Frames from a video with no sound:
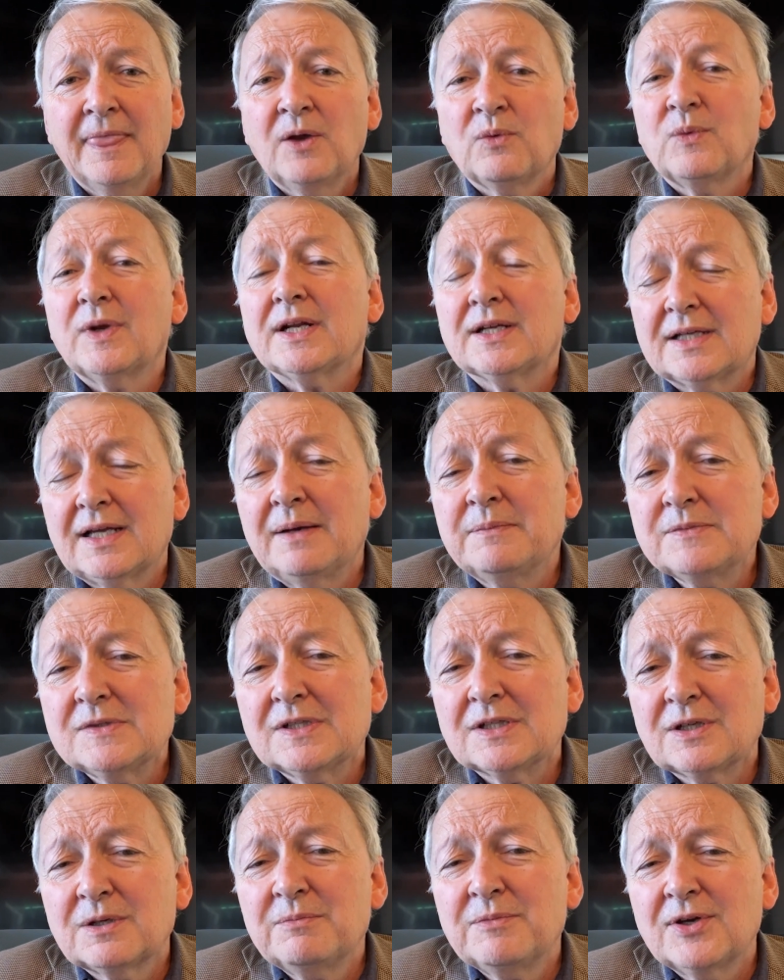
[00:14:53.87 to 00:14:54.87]
When it comes
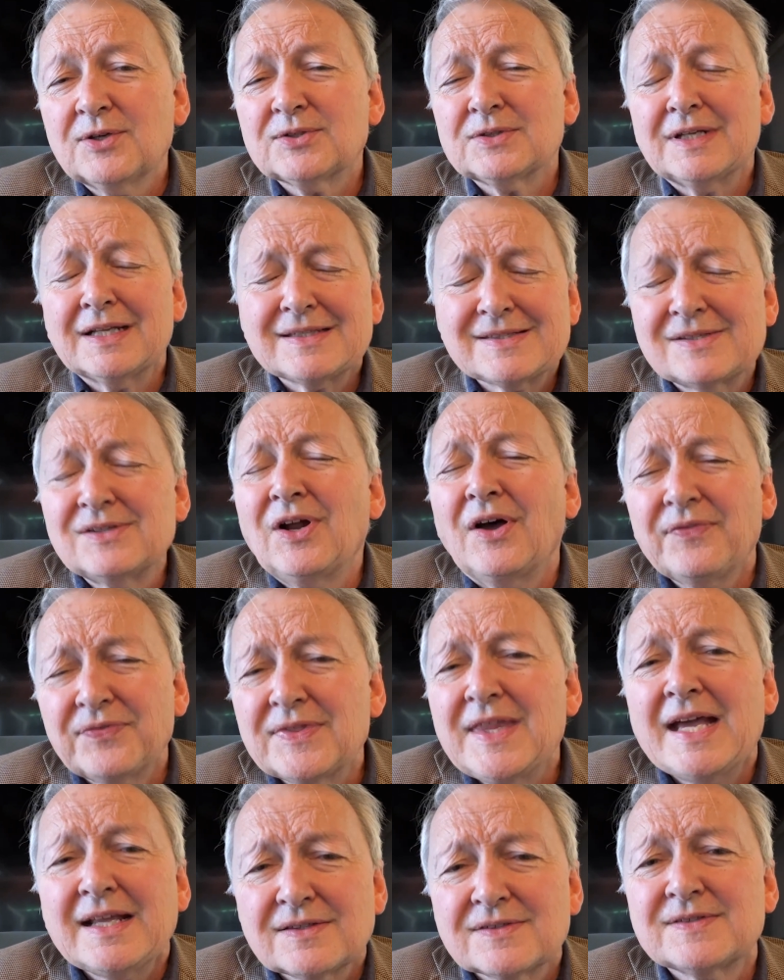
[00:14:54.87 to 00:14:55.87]
to commercial, it's not
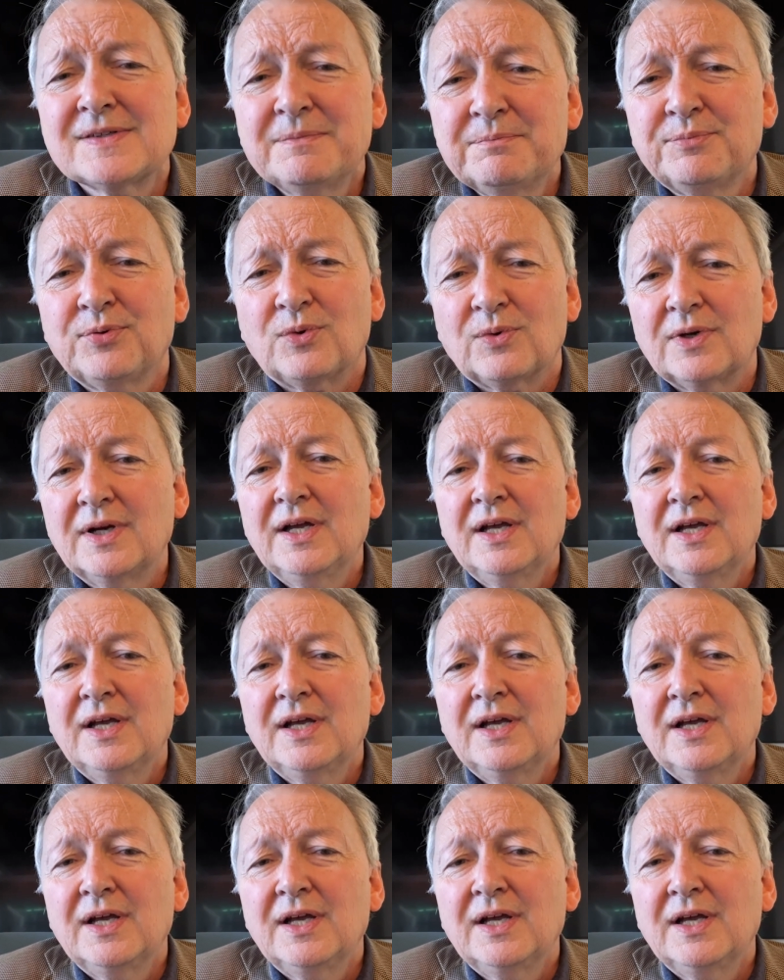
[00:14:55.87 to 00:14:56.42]
that simple.